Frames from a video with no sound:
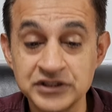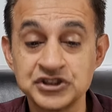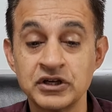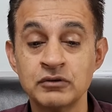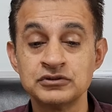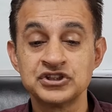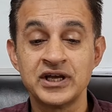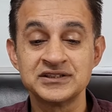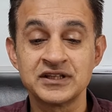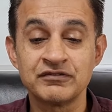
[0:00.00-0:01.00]
rates
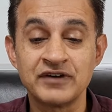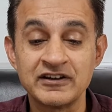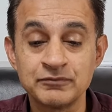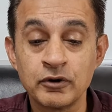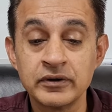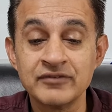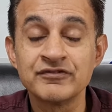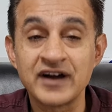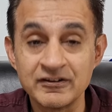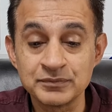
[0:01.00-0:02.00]
unchanged at five
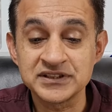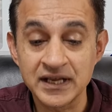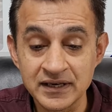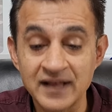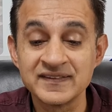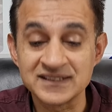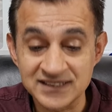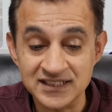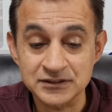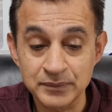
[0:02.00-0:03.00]
point five percent, and the
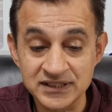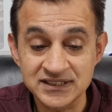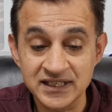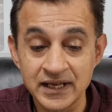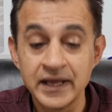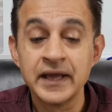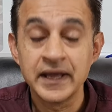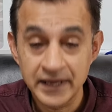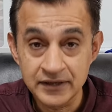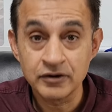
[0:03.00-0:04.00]
sixth meeting
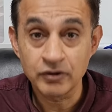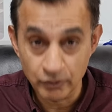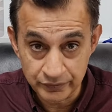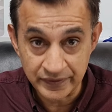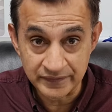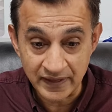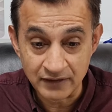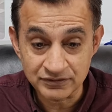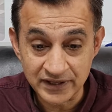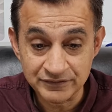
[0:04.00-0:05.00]
in a row that they
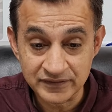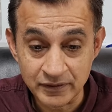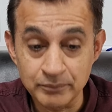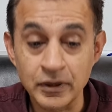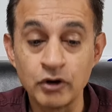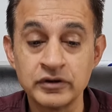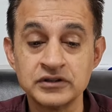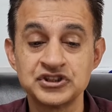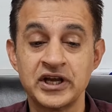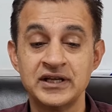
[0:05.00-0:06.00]
have left them
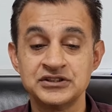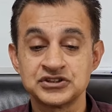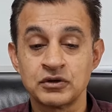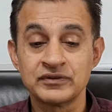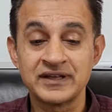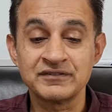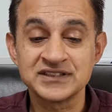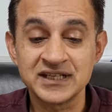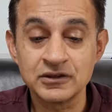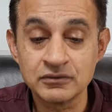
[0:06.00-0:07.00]
unchanged. So they have
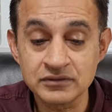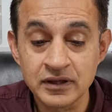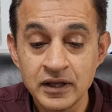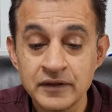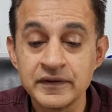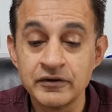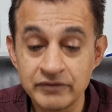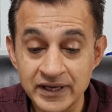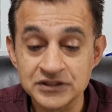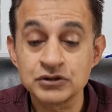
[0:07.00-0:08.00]
signaled that
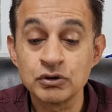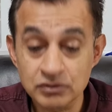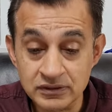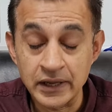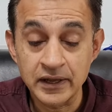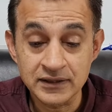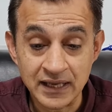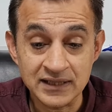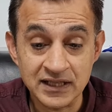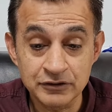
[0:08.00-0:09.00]
rates could uh,
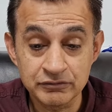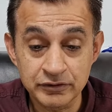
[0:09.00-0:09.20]
likely